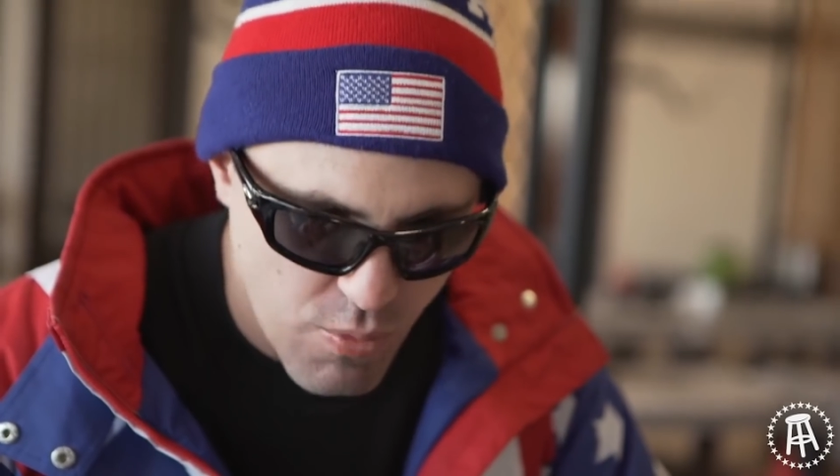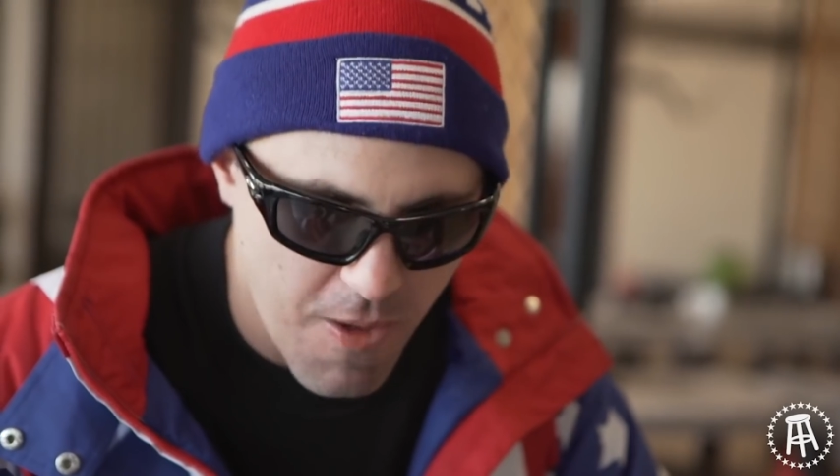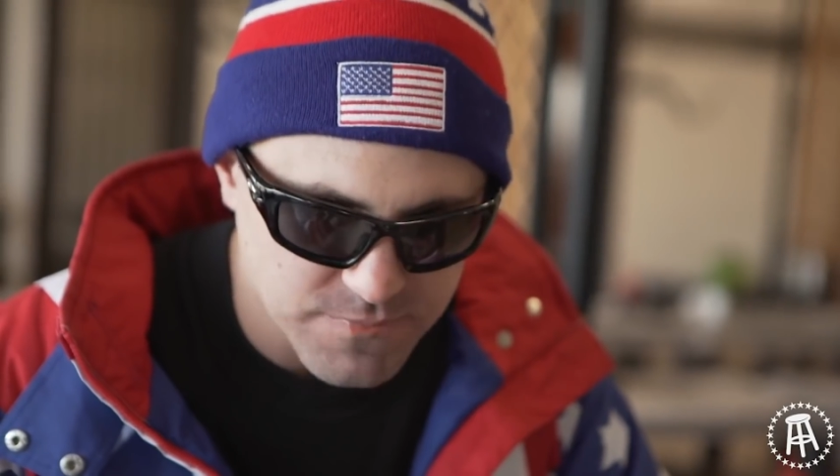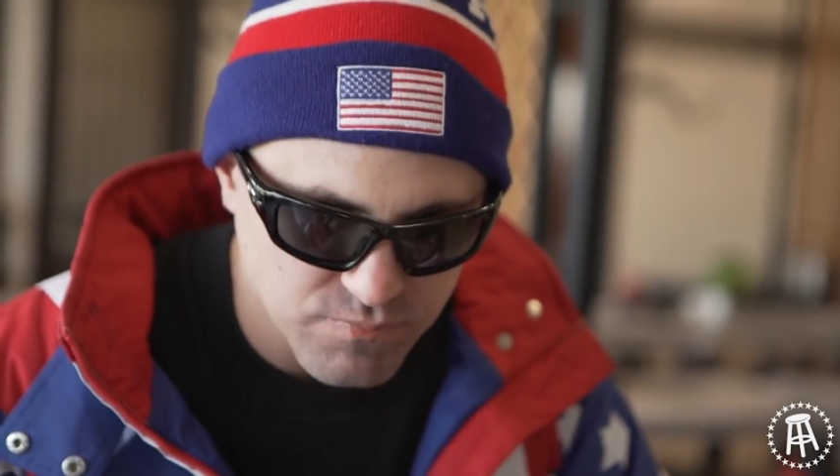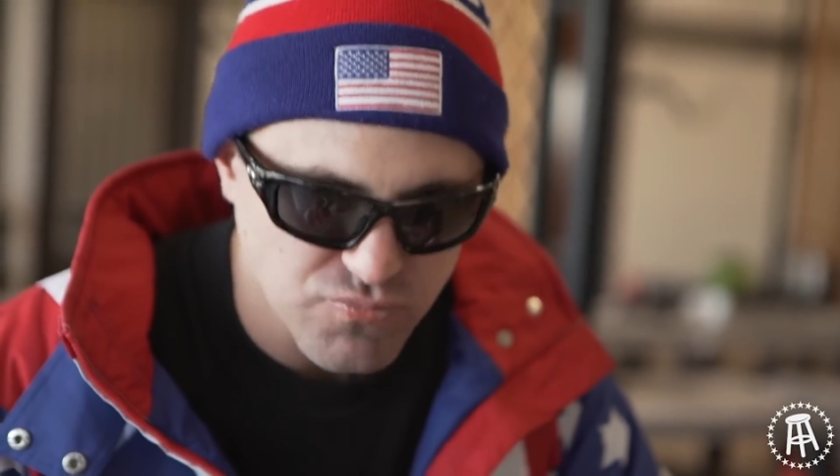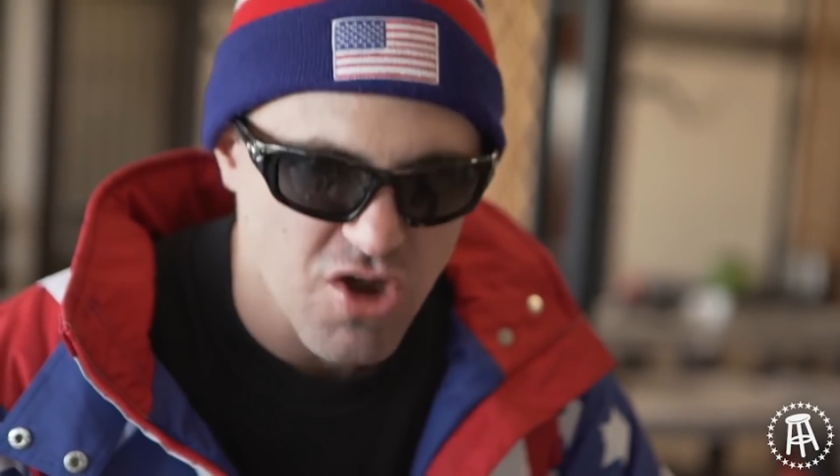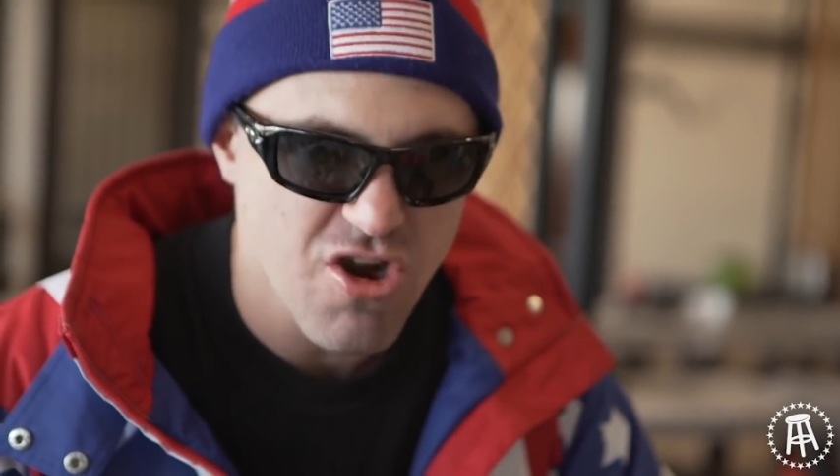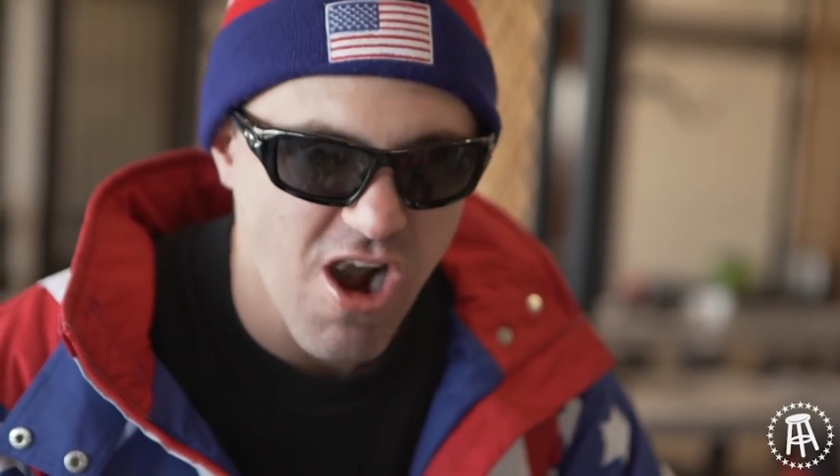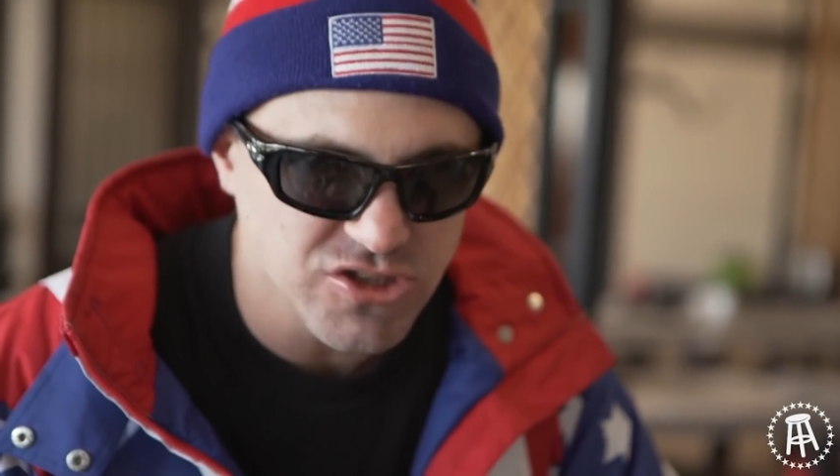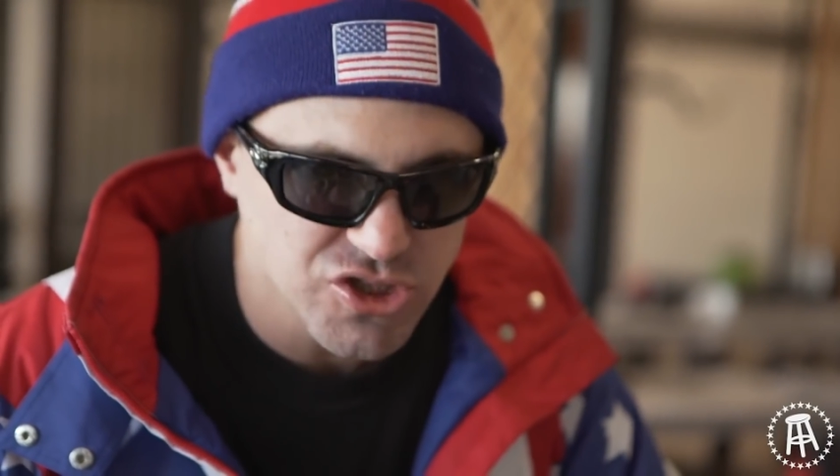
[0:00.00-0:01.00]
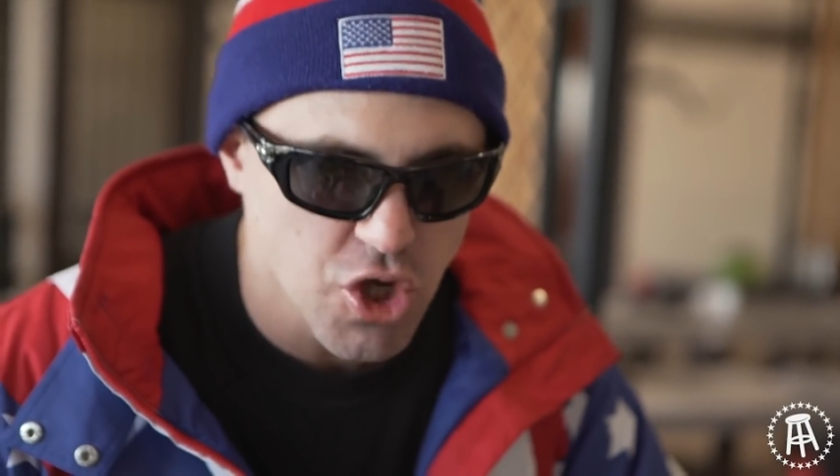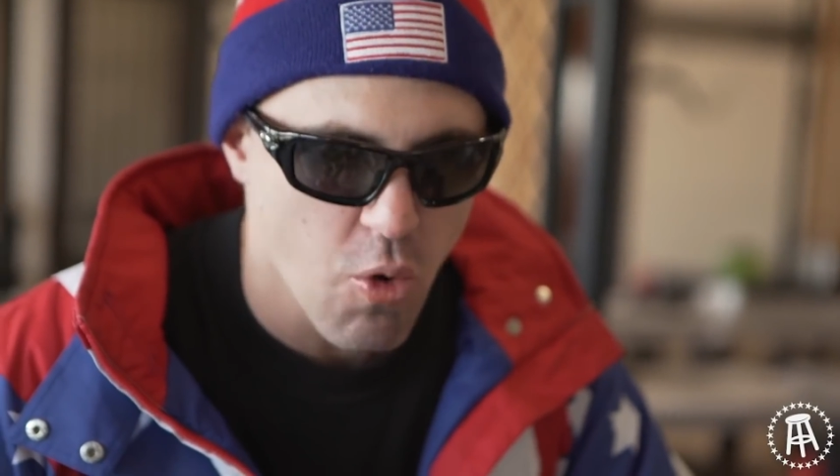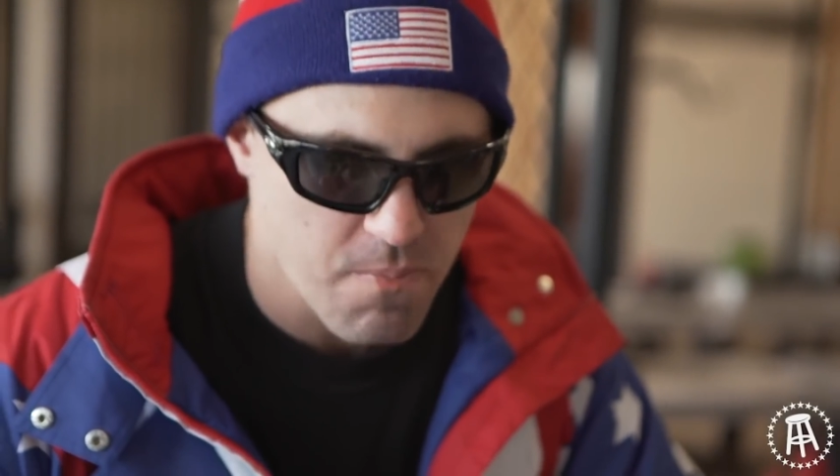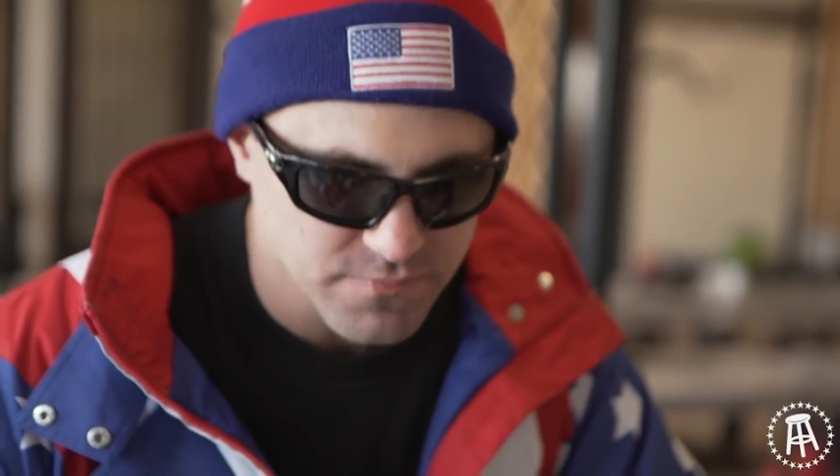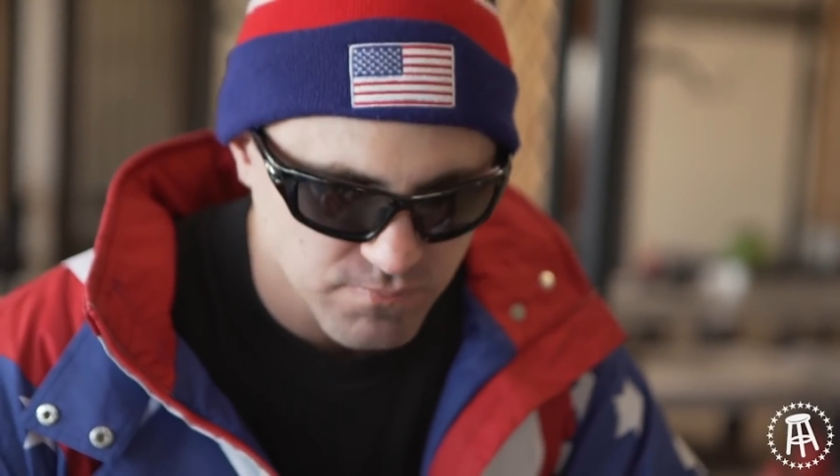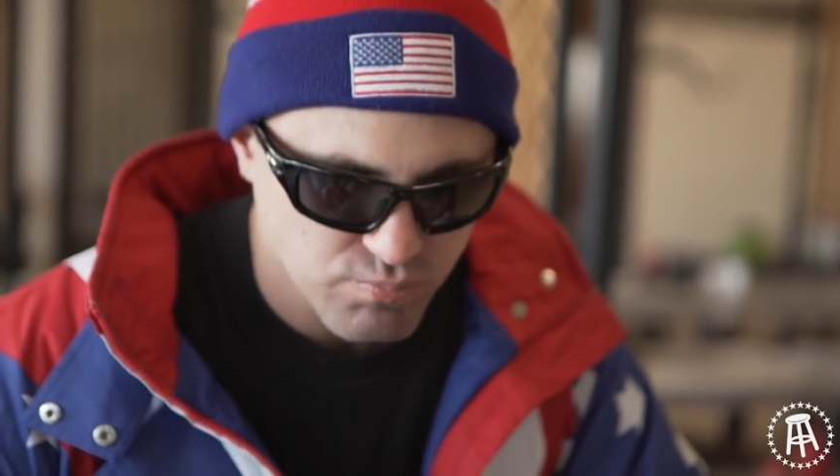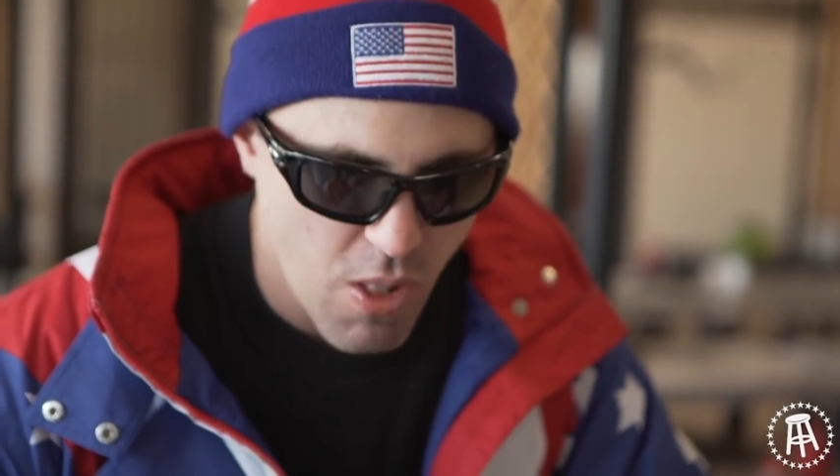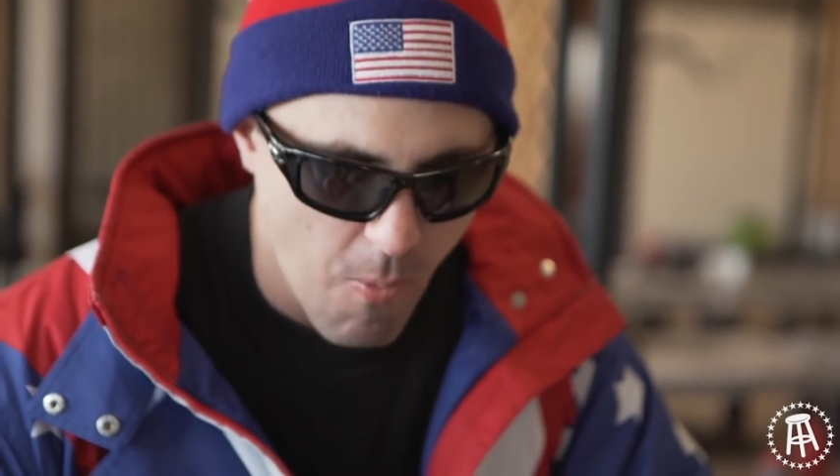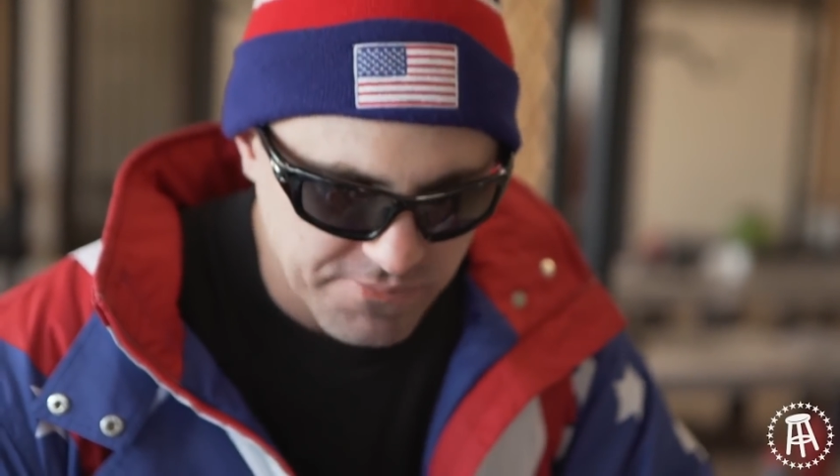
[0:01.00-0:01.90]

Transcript: strangle you if you didn't